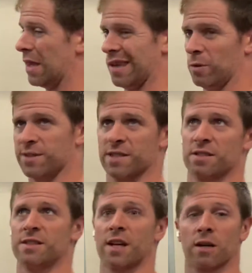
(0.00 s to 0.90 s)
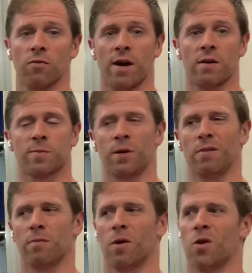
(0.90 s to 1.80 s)
it was 60-second rounds, but
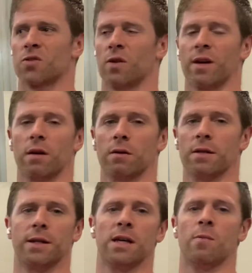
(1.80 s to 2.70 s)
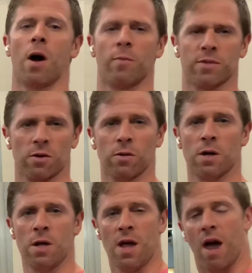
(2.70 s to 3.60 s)
also like an EMOM, so
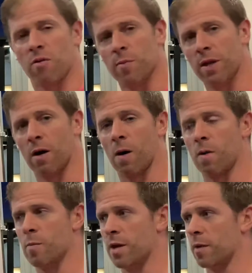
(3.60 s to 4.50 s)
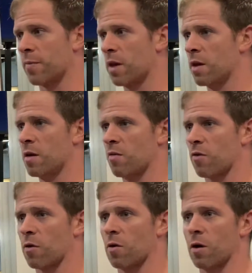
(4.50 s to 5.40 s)
every minute on the minute.
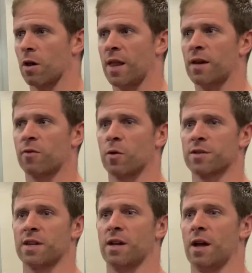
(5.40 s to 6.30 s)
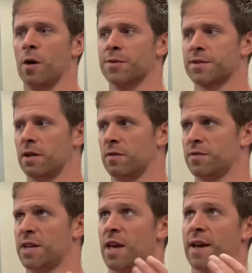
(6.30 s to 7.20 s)
For a lot of folks, that helps kind of
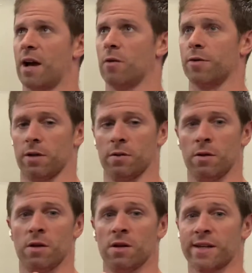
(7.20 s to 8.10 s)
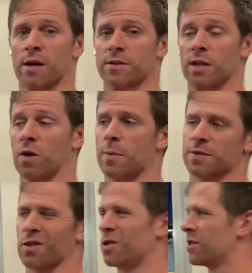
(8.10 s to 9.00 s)
take out the counting reps,
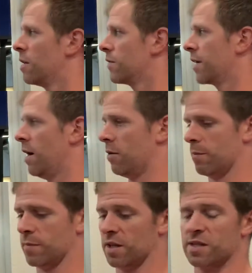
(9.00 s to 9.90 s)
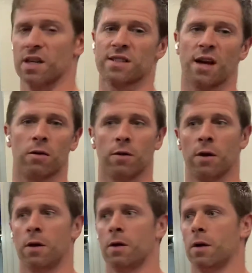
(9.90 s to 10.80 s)
although you still have to count. It takes out
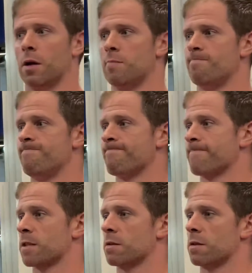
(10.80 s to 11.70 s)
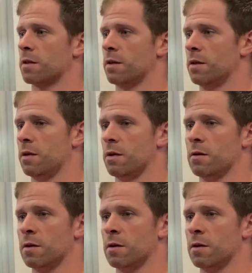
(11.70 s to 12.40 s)
the